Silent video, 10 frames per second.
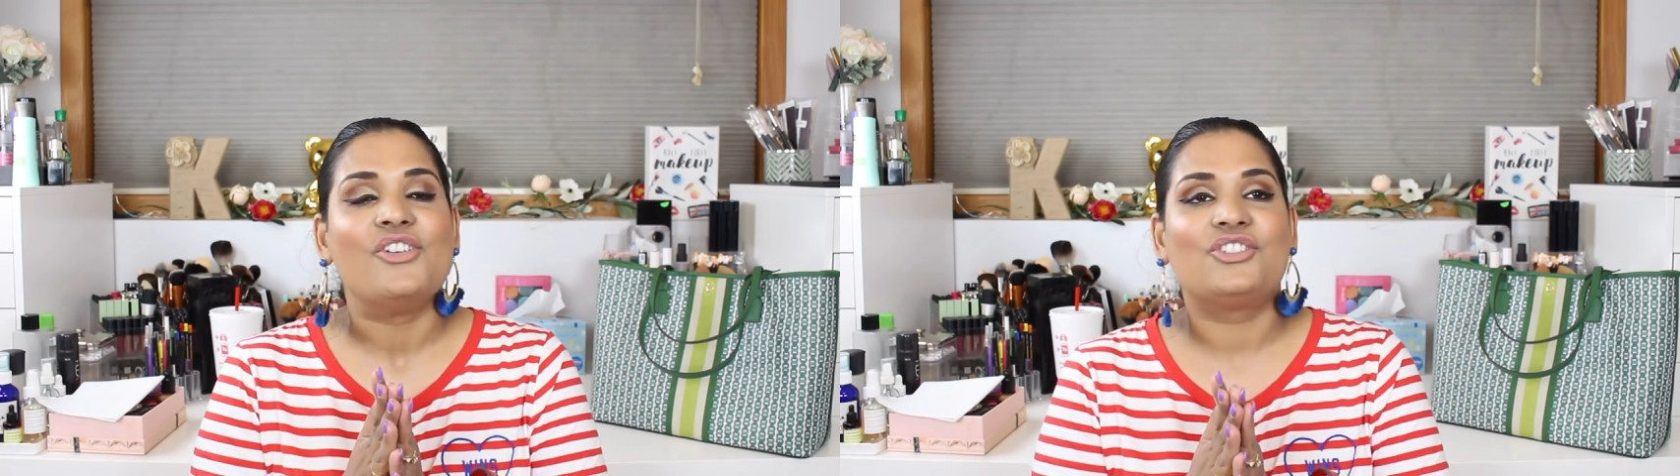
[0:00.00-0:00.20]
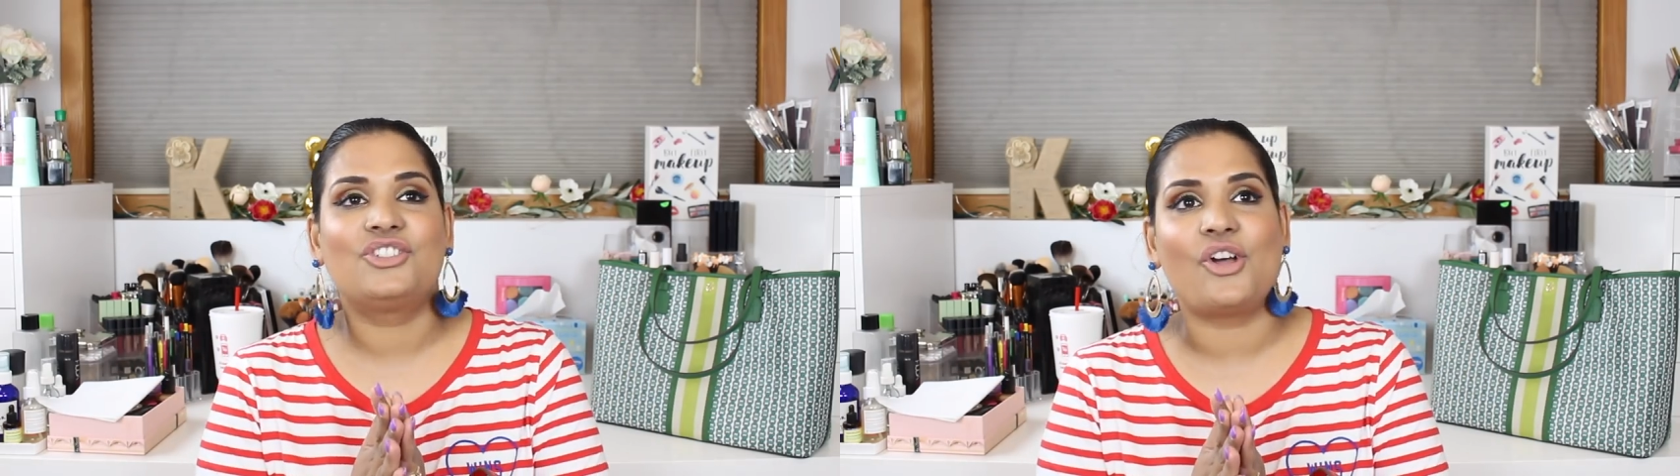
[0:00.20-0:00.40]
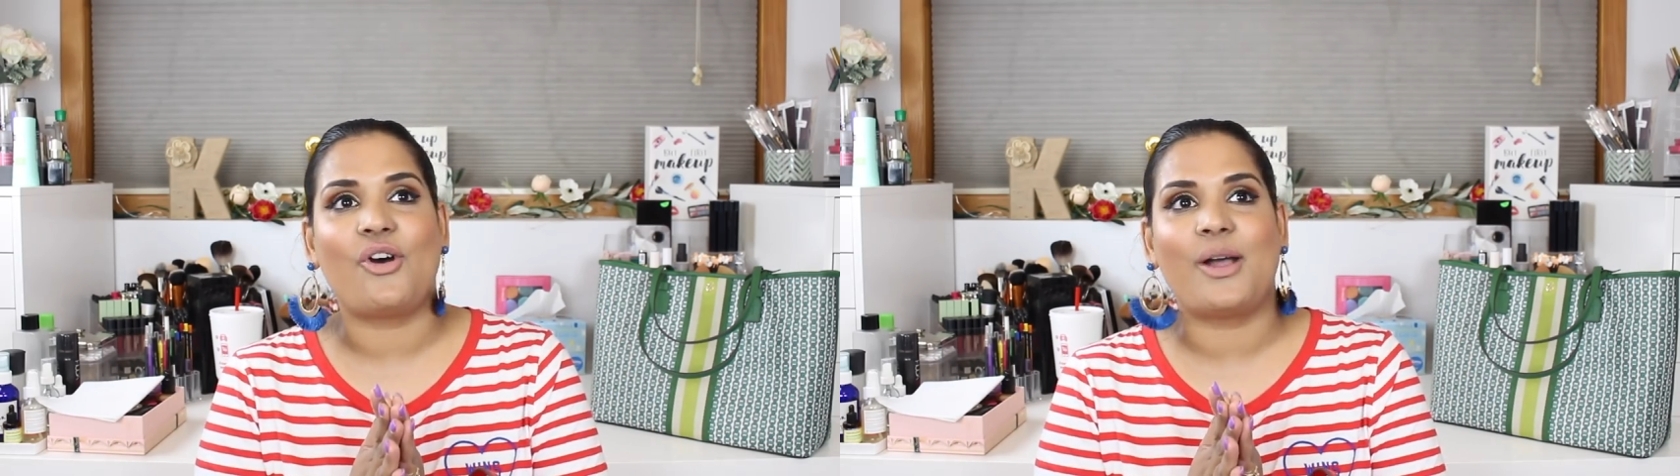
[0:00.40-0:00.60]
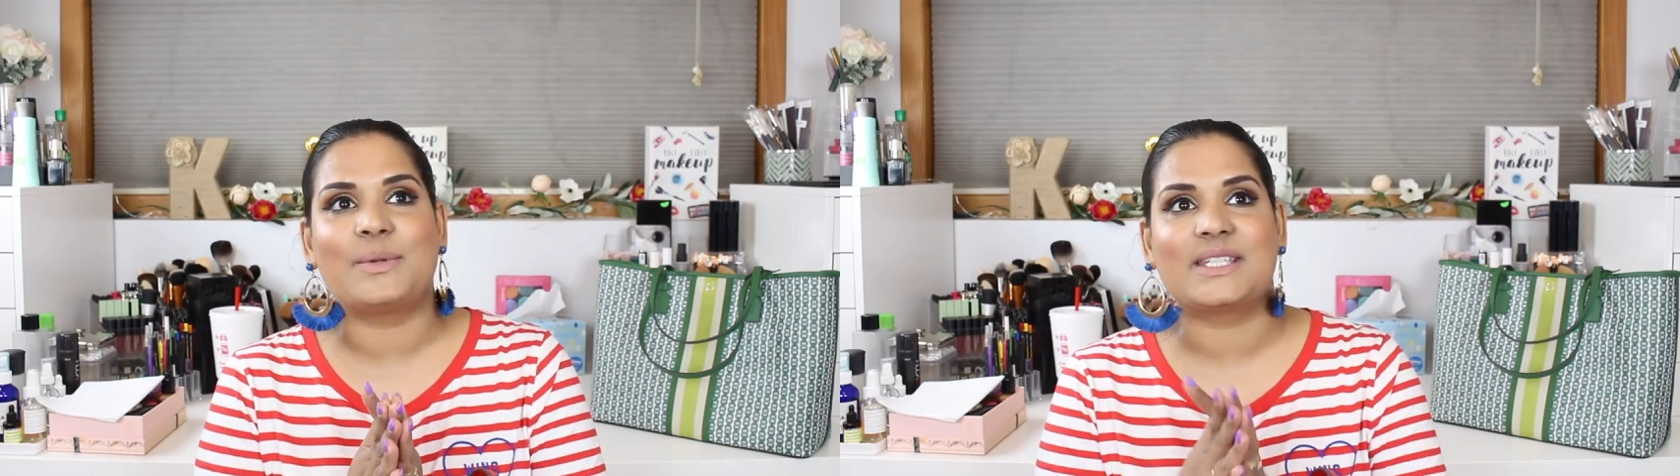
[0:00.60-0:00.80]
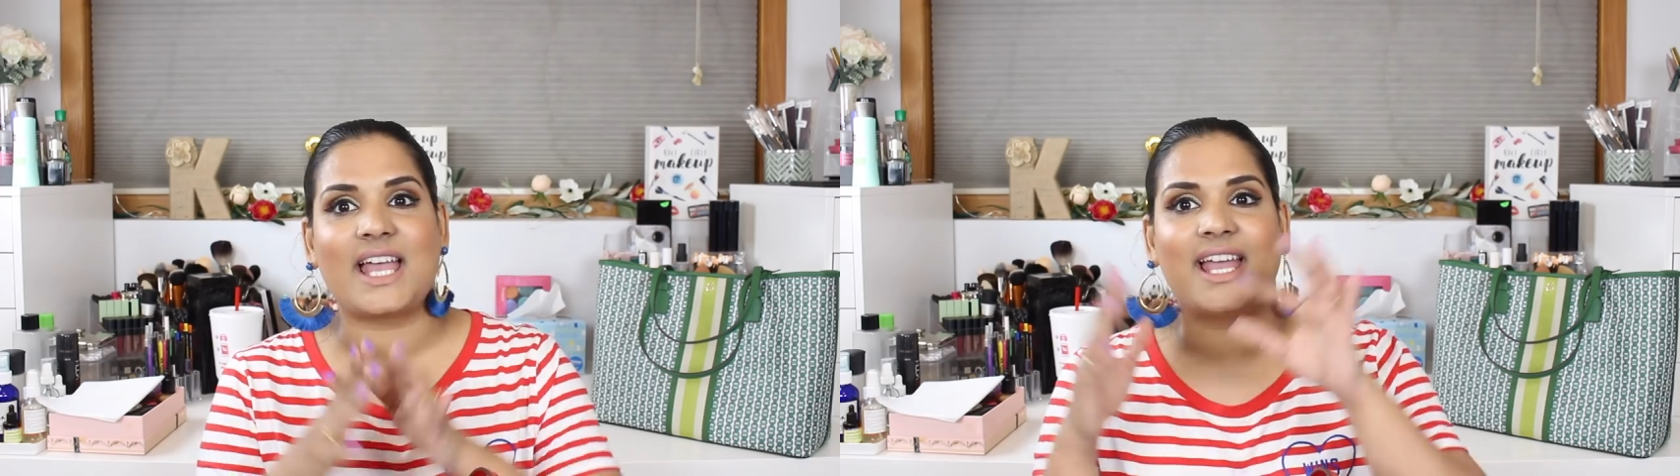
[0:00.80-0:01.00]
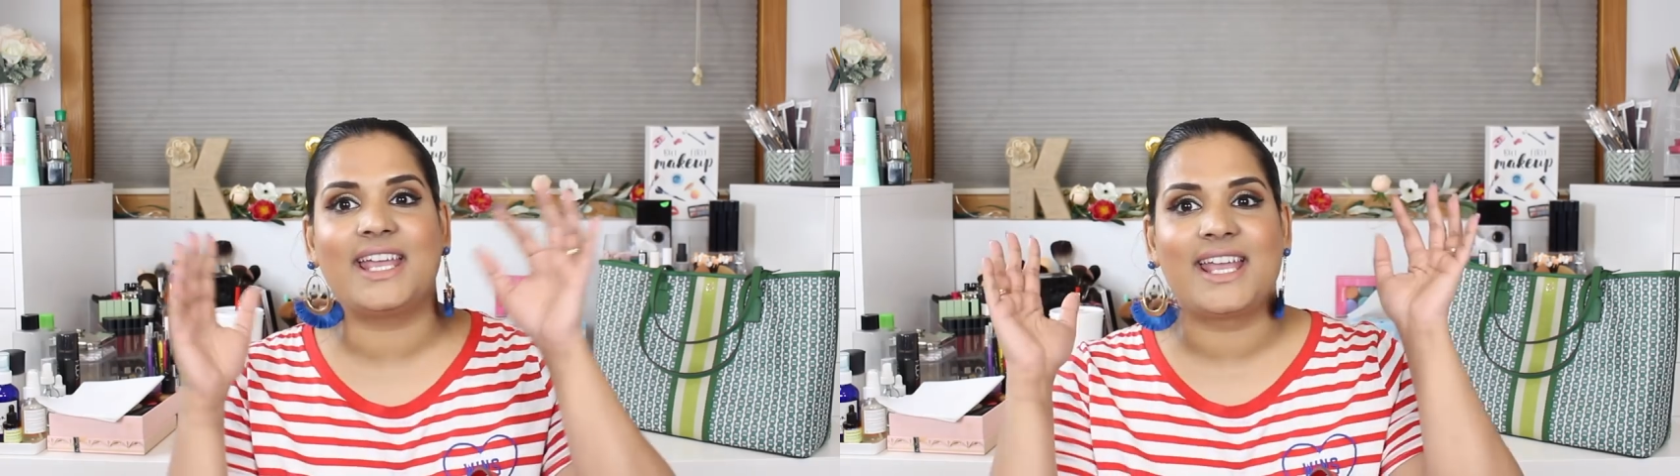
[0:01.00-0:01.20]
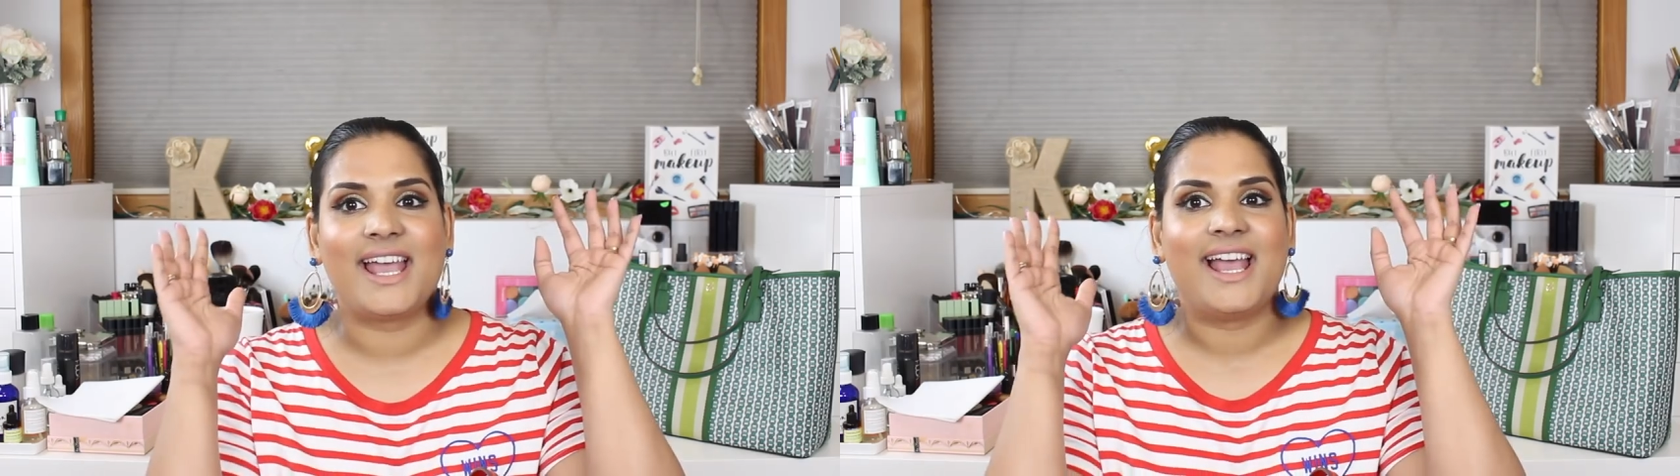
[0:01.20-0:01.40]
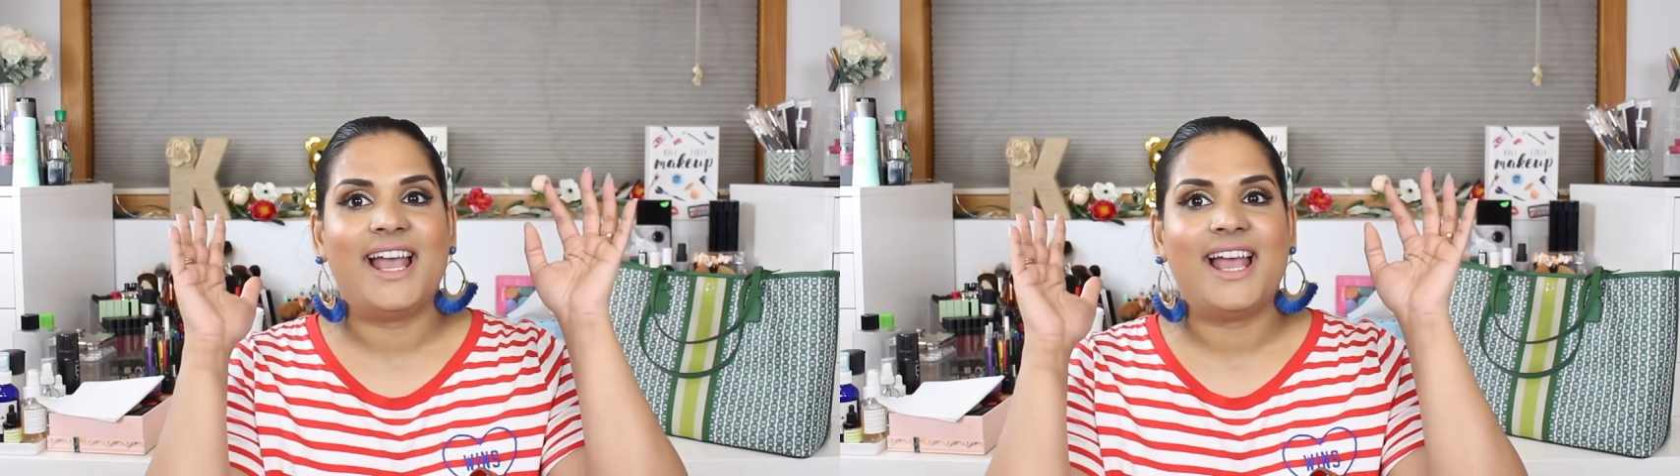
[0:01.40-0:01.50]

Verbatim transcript: So I was like,